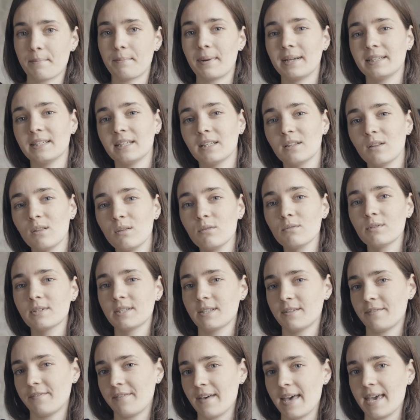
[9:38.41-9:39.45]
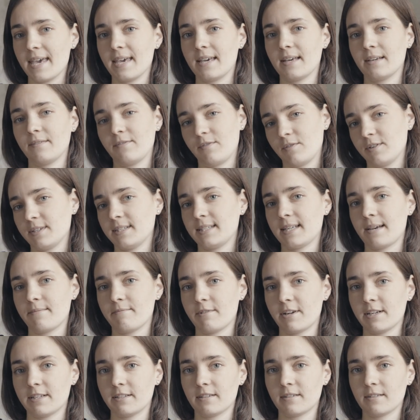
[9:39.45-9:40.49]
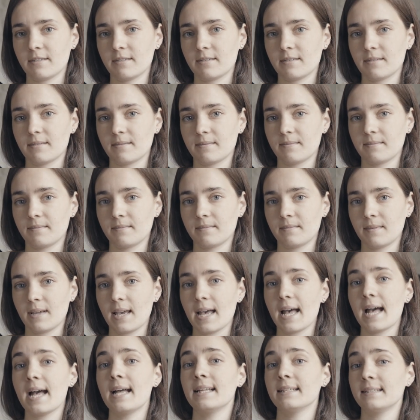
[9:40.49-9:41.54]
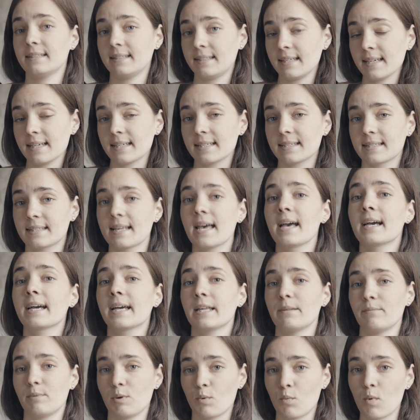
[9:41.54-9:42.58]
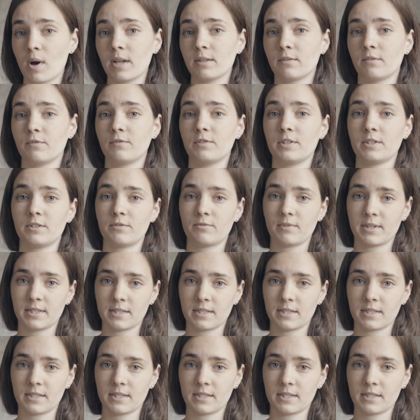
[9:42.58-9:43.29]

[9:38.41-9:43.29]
but it looks fake for some reasons. And this can be one of these